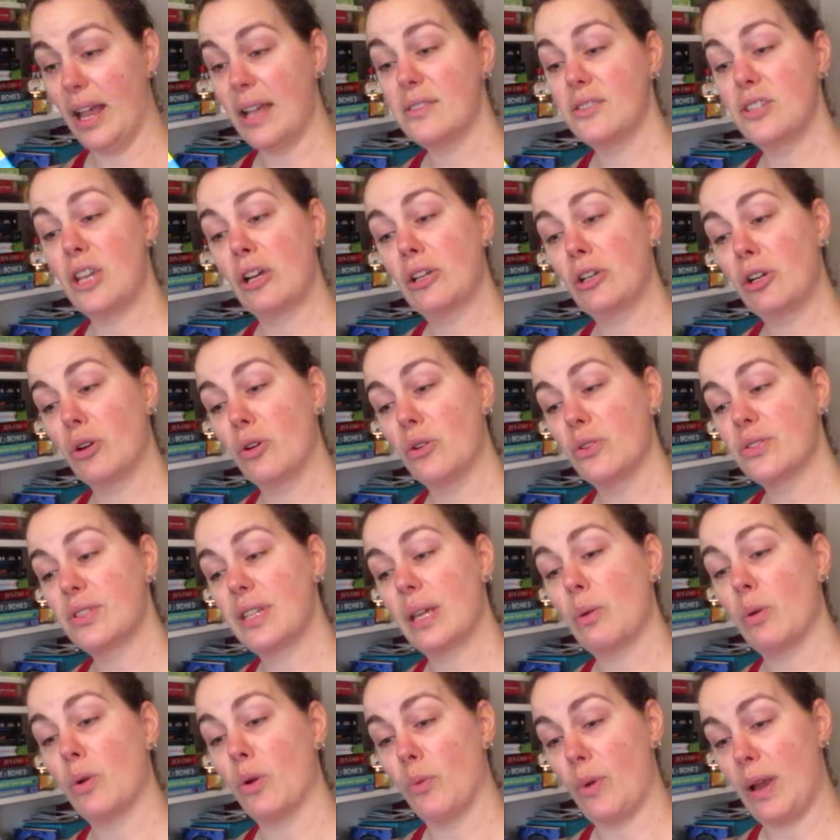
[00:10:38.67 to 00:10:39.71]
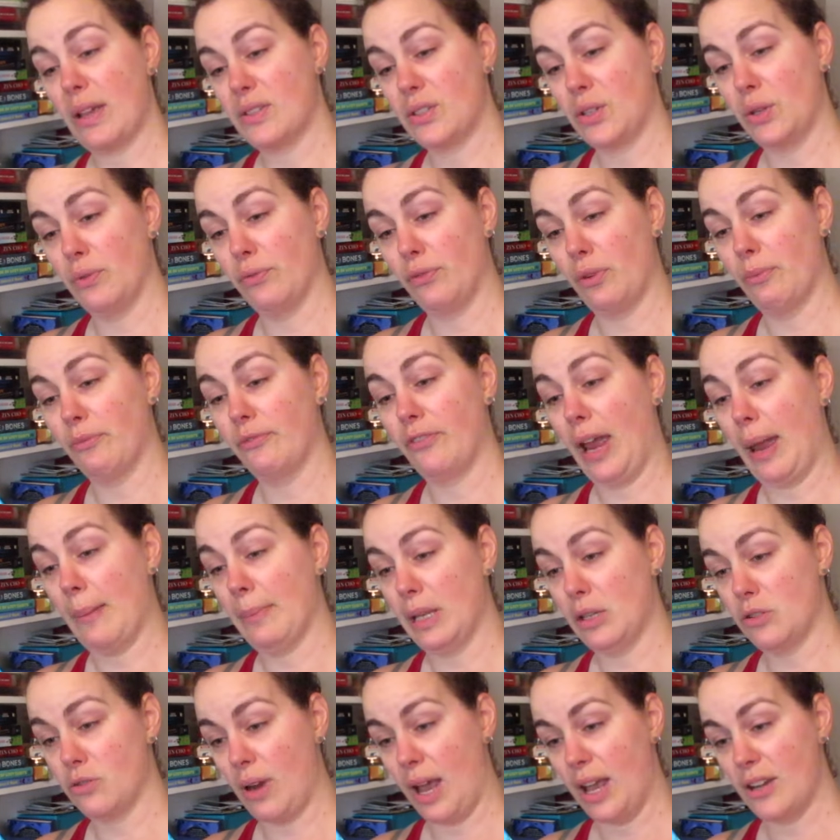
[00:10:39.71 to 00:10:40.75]
As young girls, they were rescued from
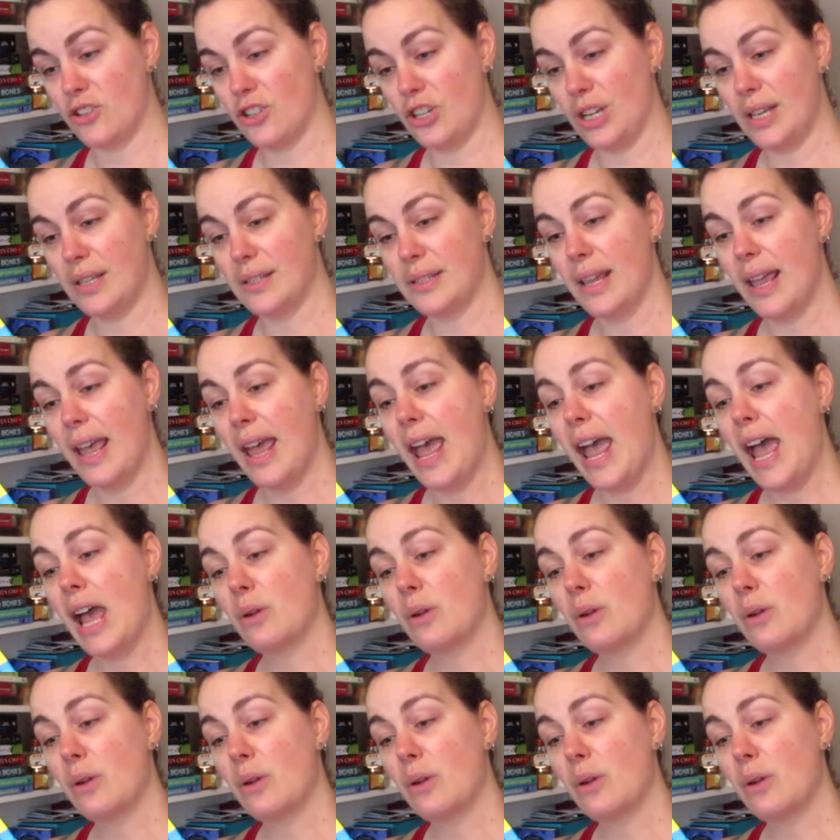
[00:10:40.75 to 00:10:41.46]
family tragedies